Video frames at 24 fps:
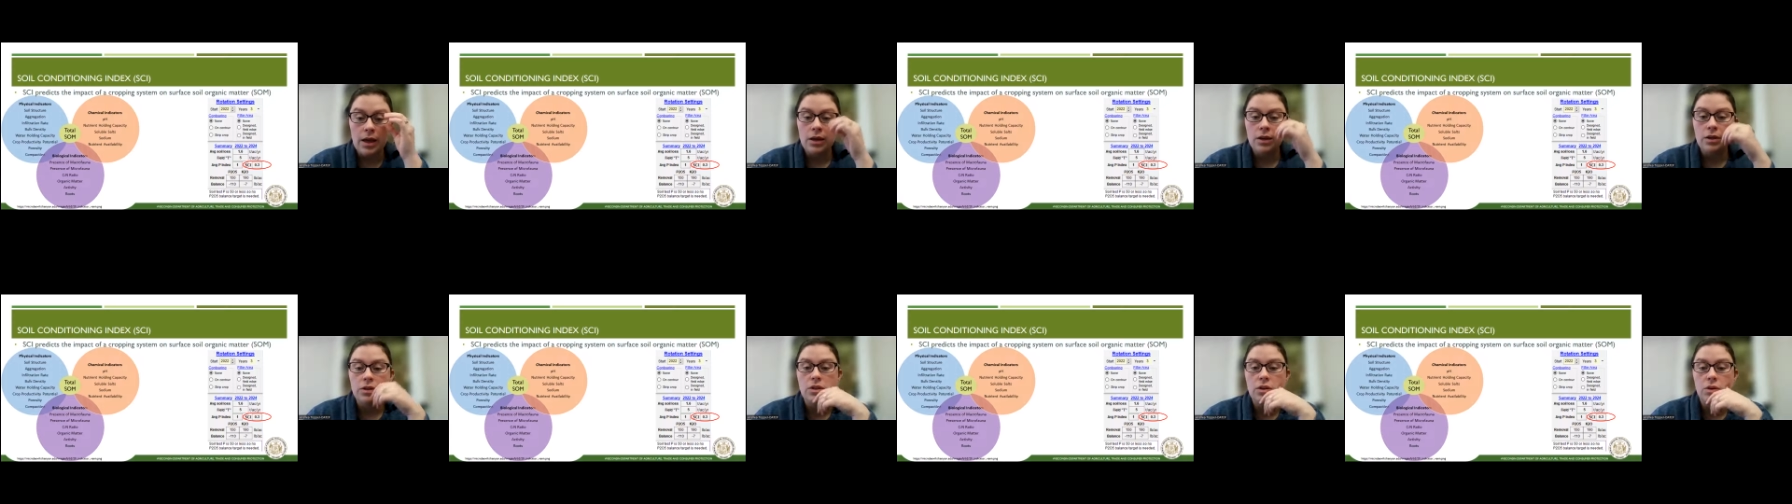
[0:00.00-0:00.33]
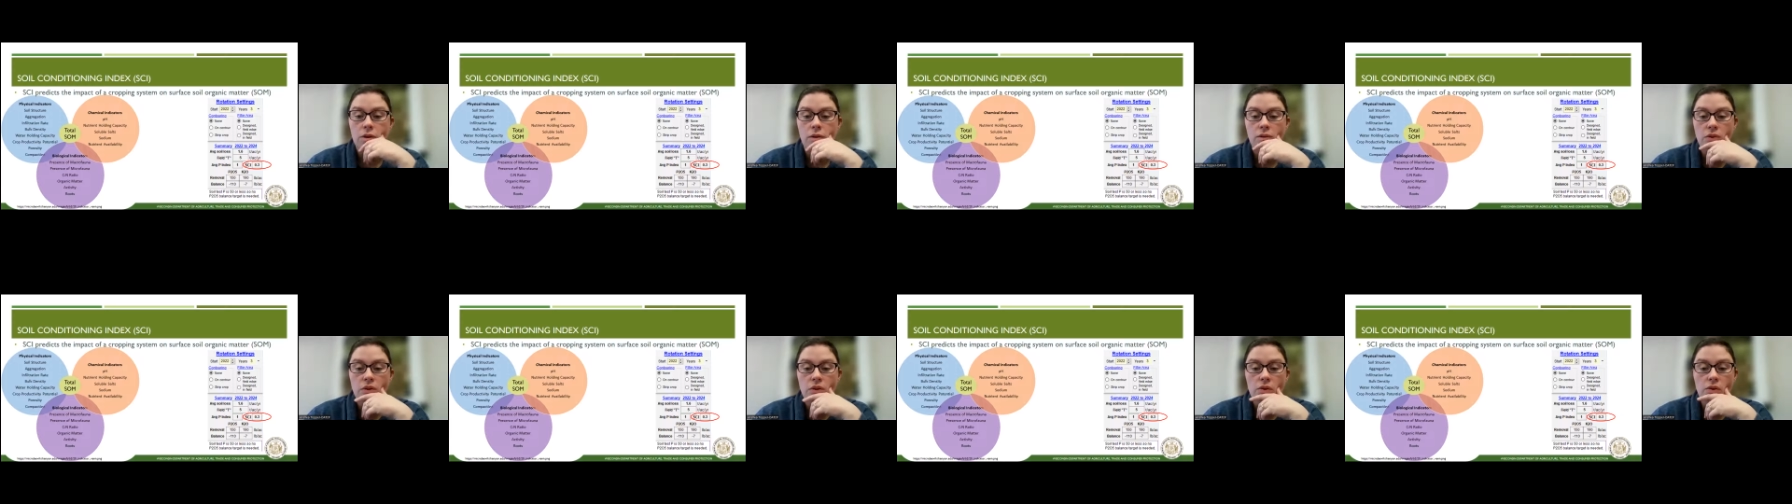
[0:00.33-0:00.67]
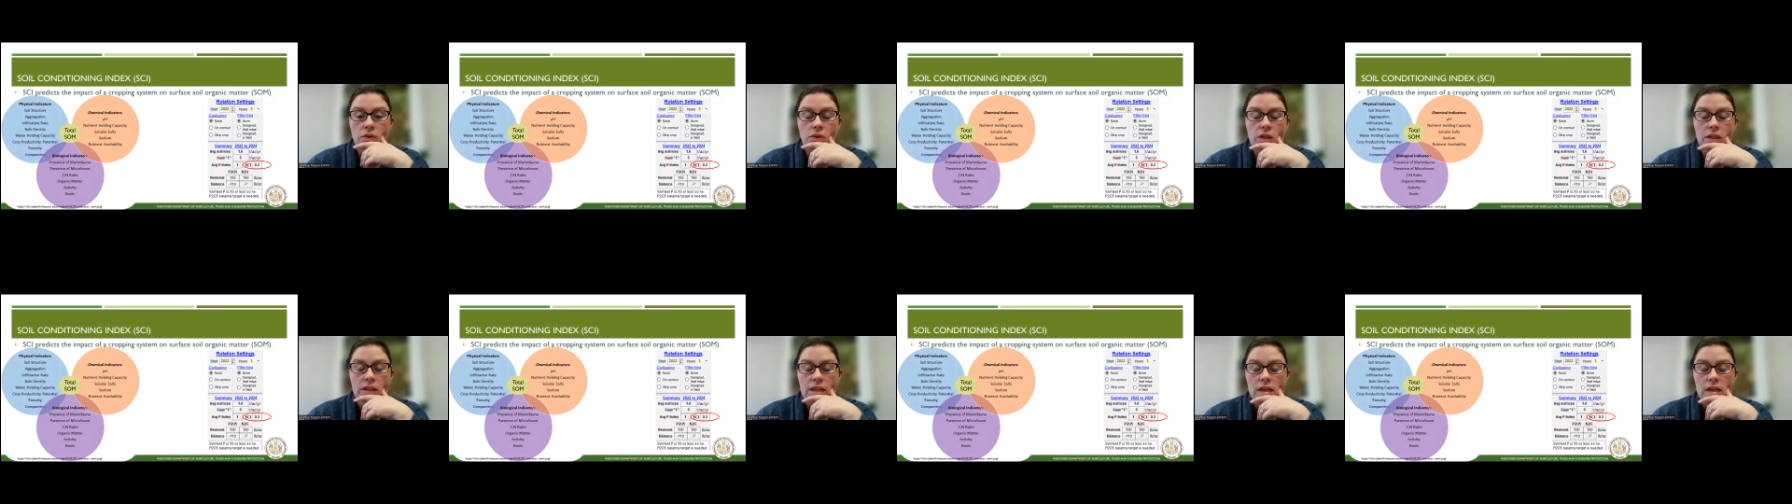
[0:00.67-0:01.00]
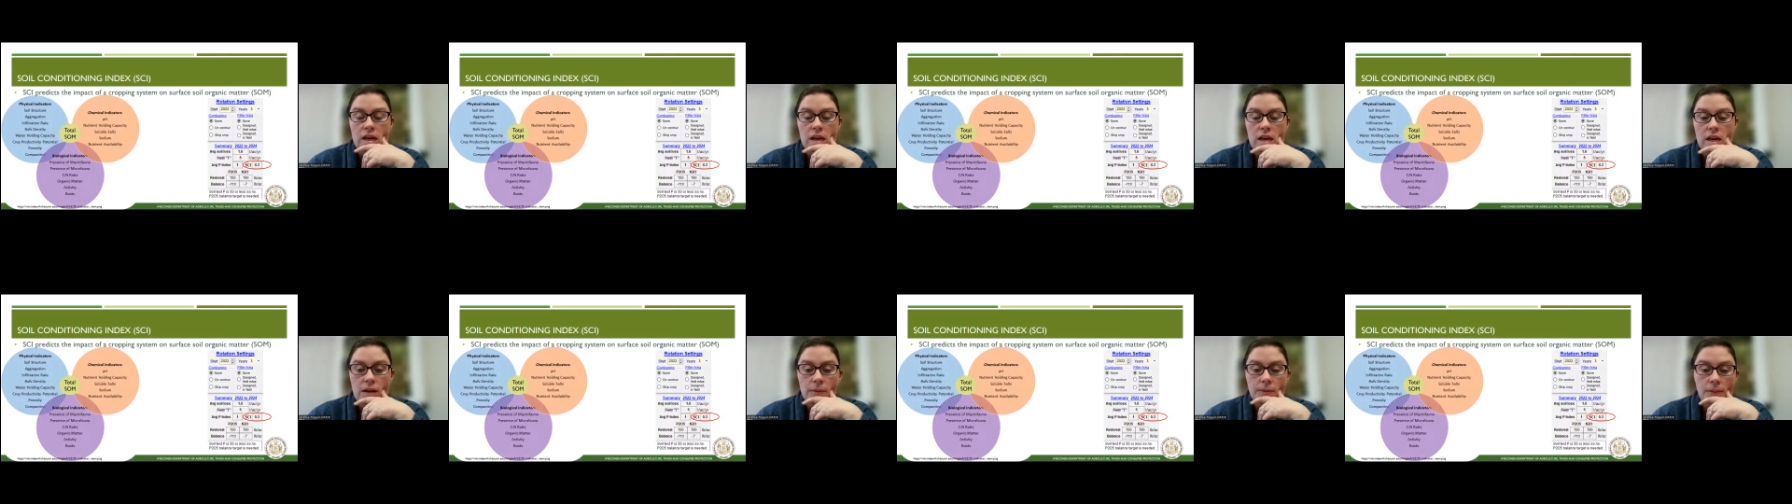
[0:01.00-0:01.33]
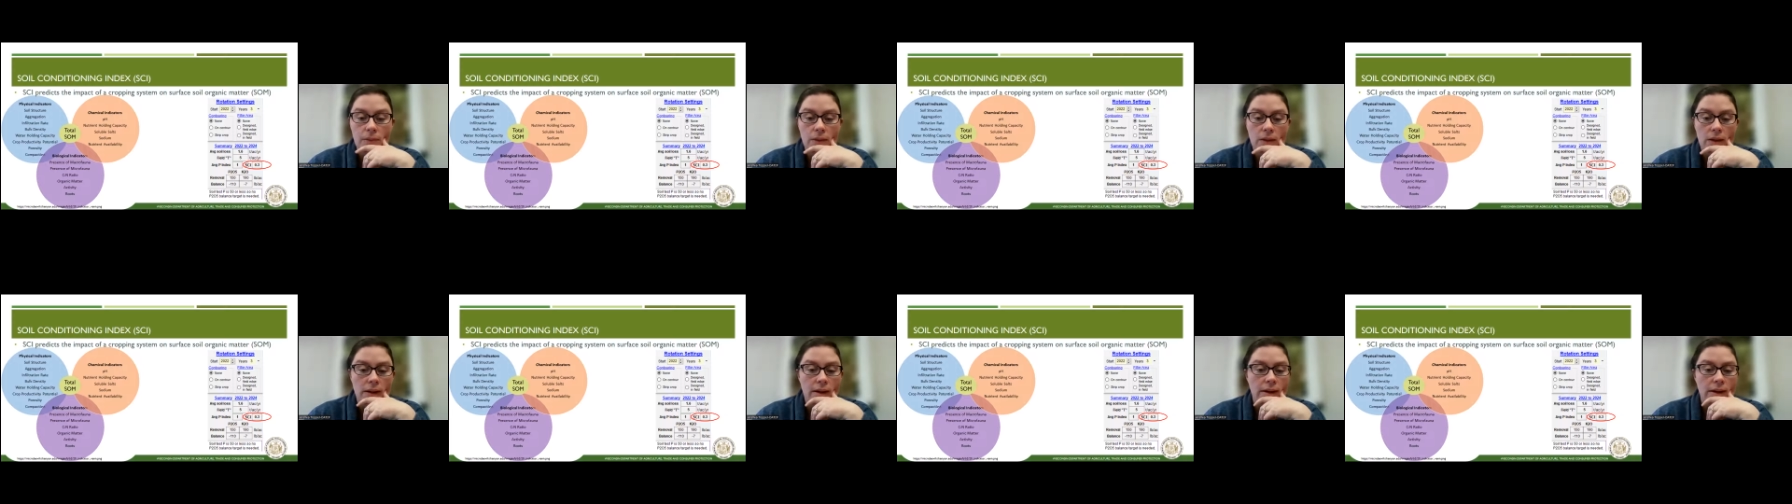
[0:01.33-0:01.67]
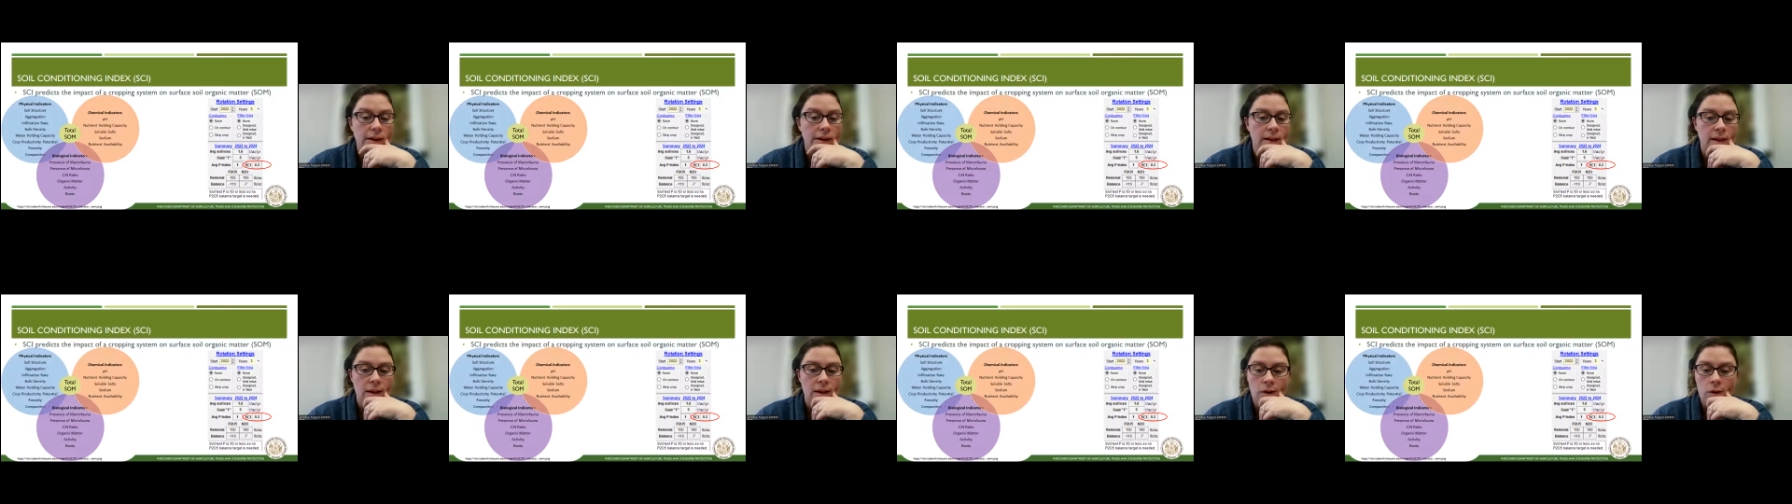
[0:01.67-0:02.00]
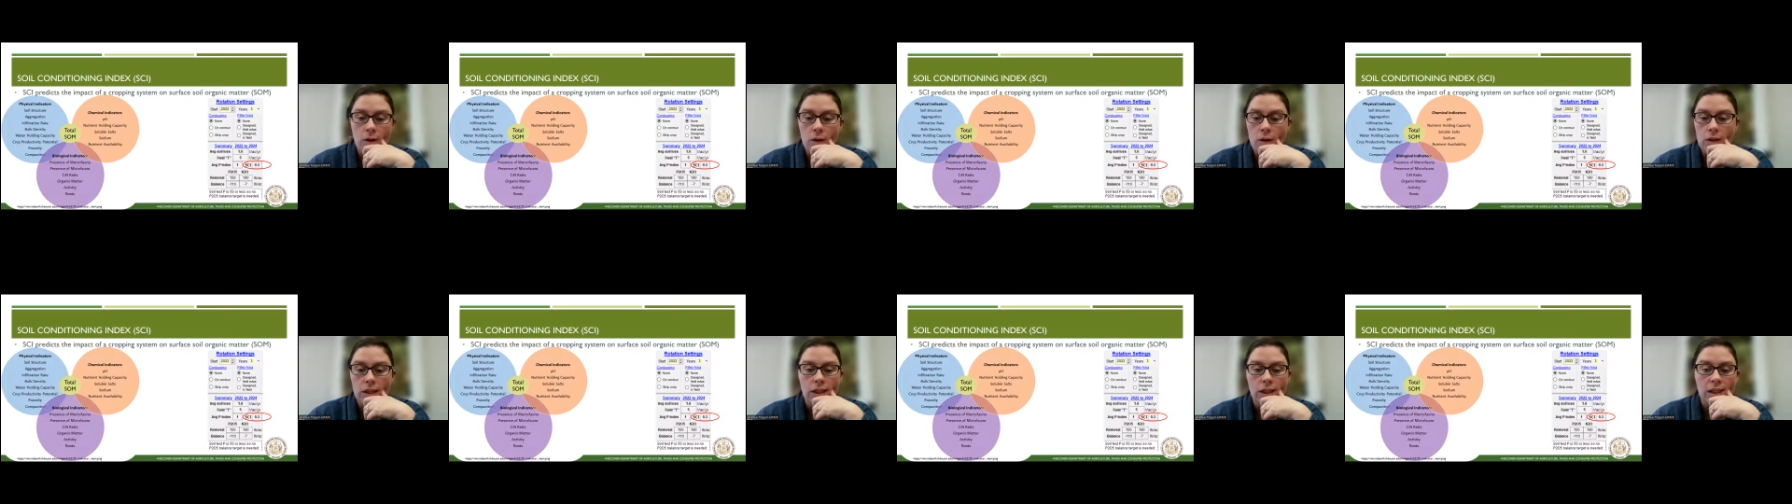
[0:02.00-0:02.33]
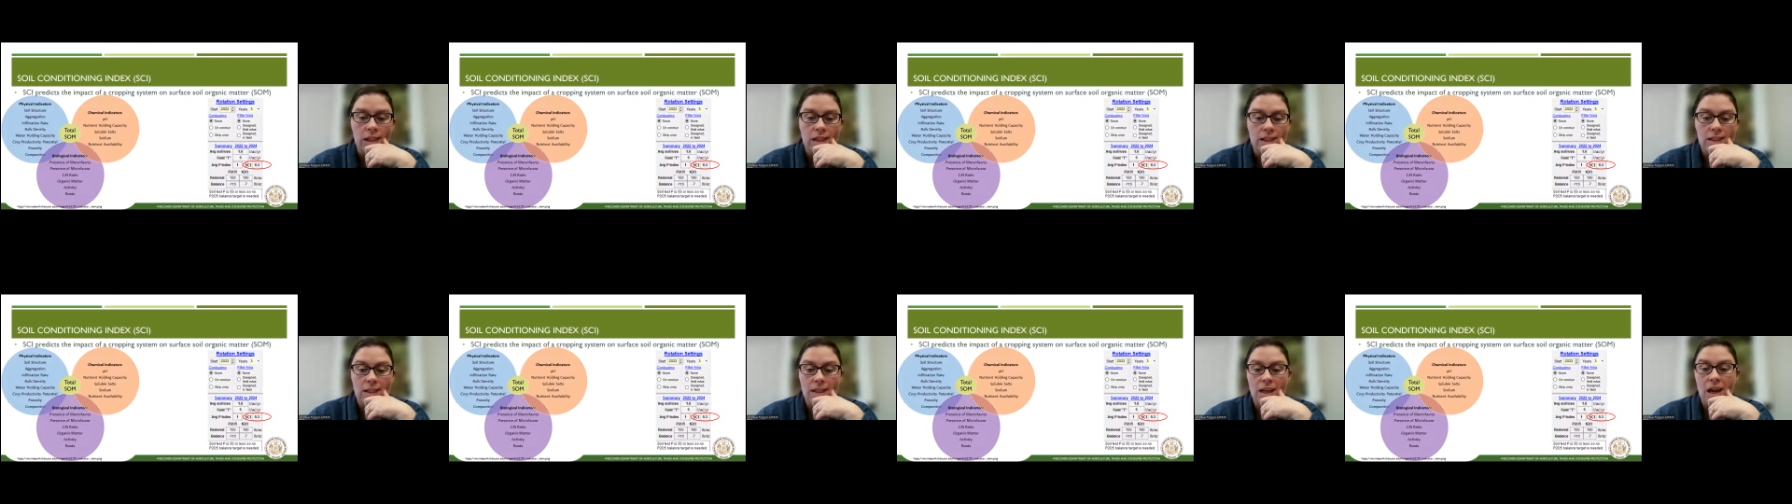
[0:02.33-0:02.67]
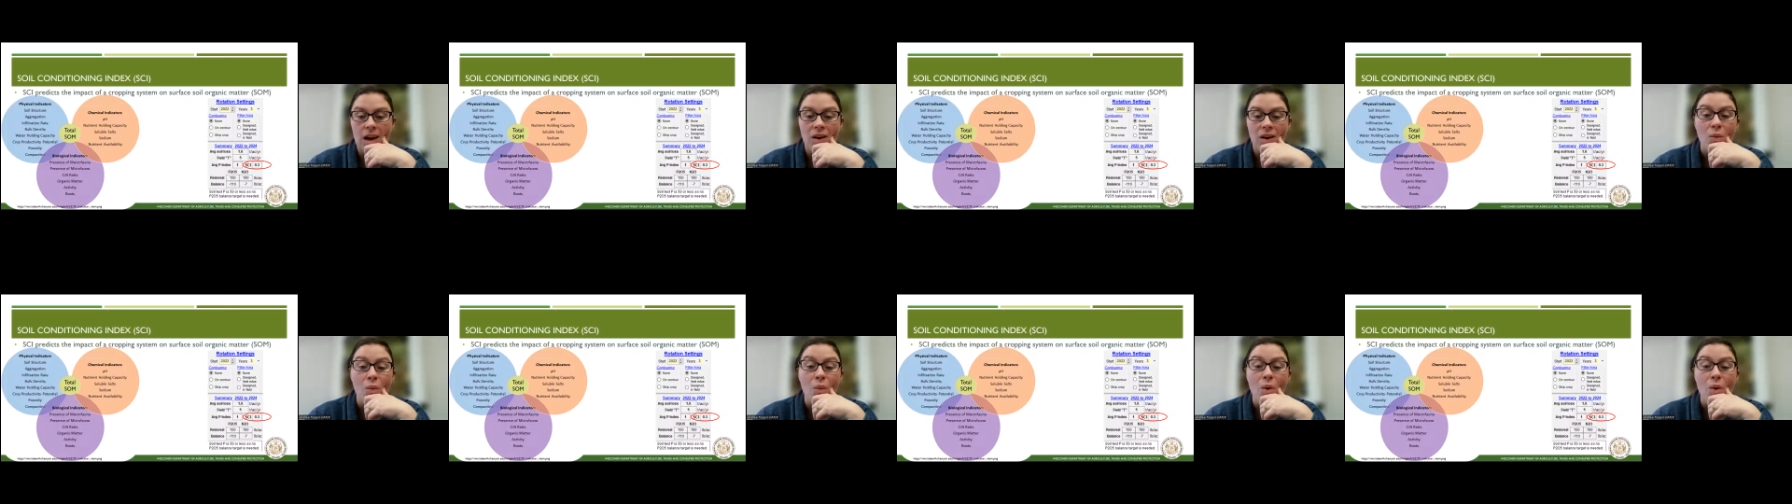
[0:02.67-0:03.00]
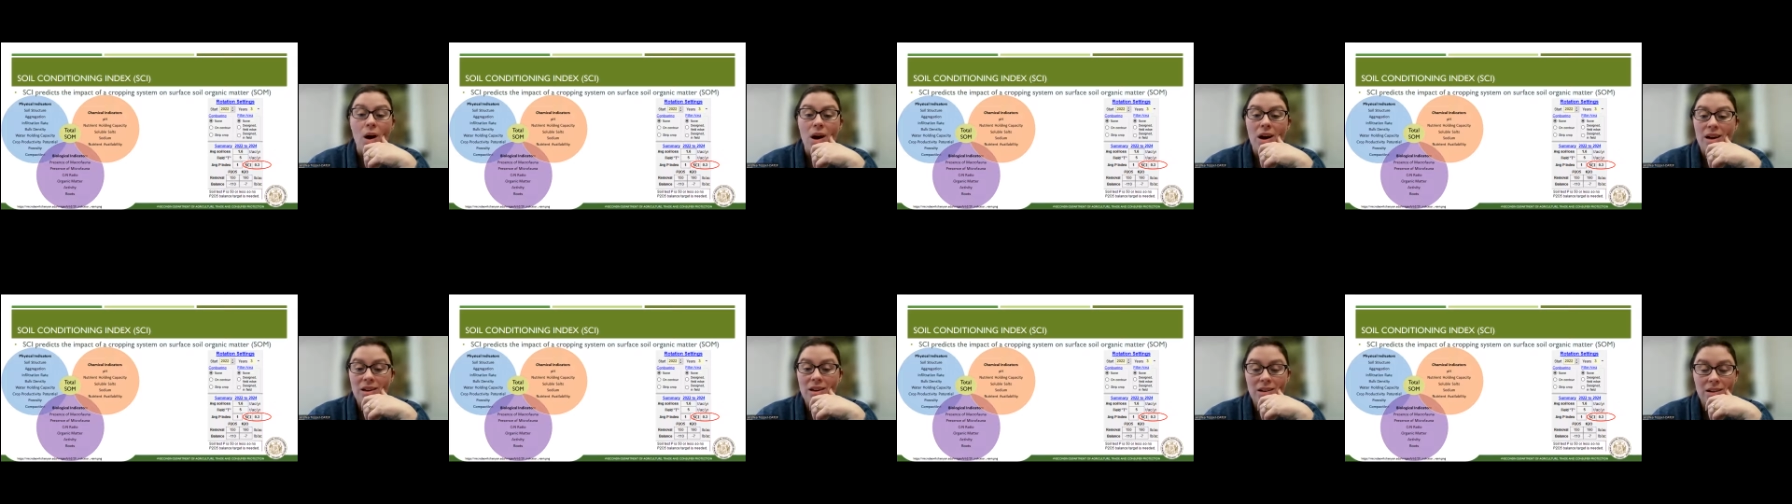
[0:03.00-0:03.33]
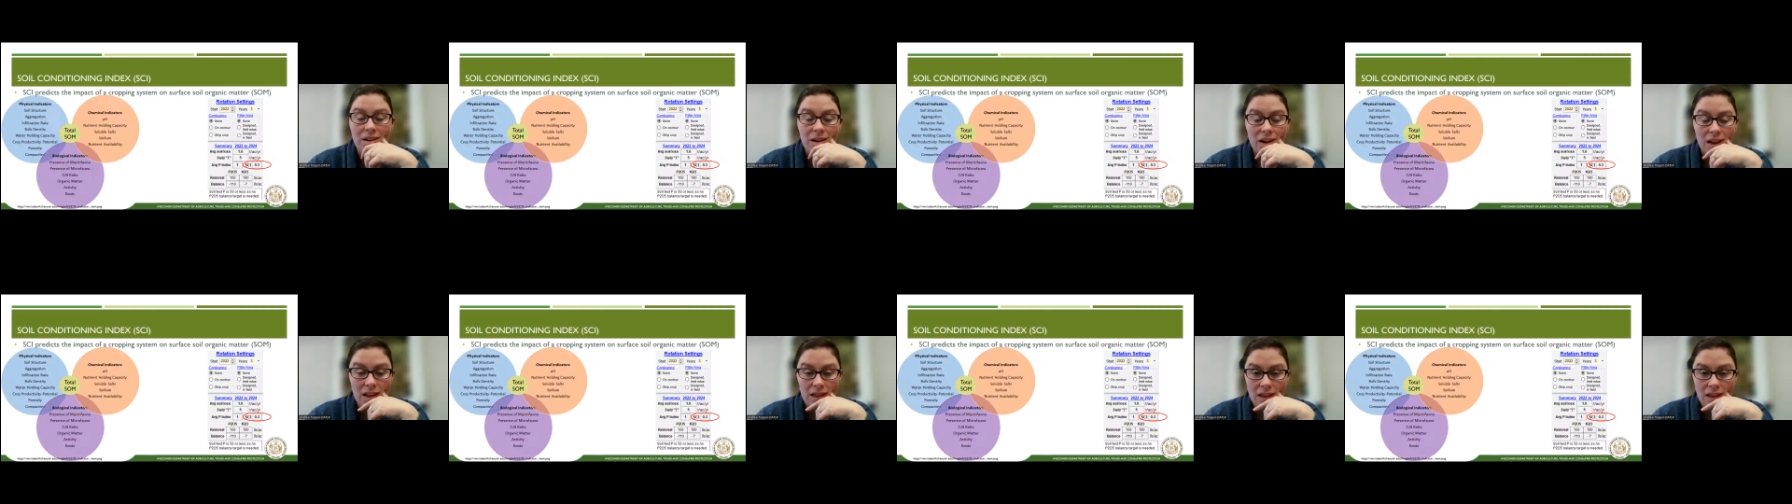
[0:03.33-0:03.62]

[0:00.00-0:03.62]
So if you see, let's say a 1